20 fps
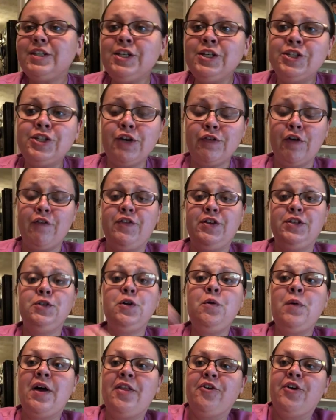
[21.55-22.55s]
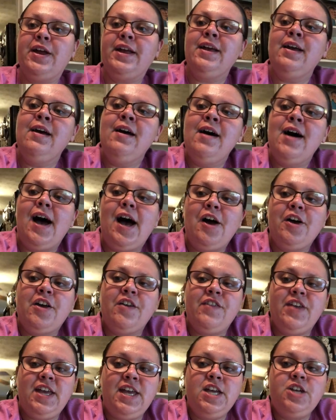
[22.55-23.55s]
So for physical weathering, I'll
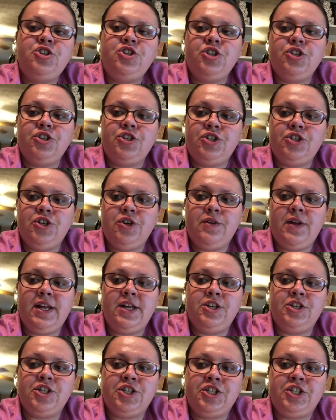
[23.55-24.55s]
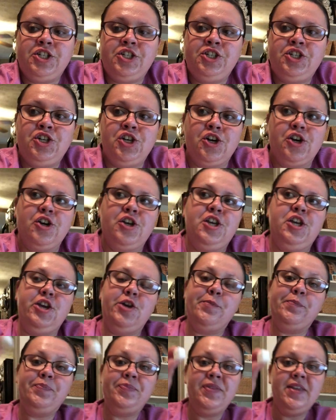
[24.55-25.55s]
give each student just a sugar
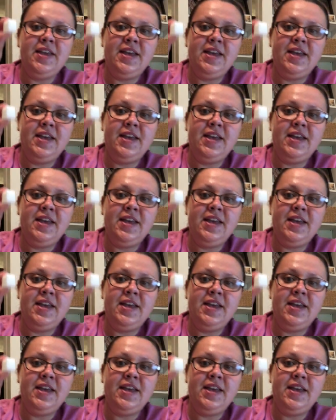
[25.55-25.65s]
cube.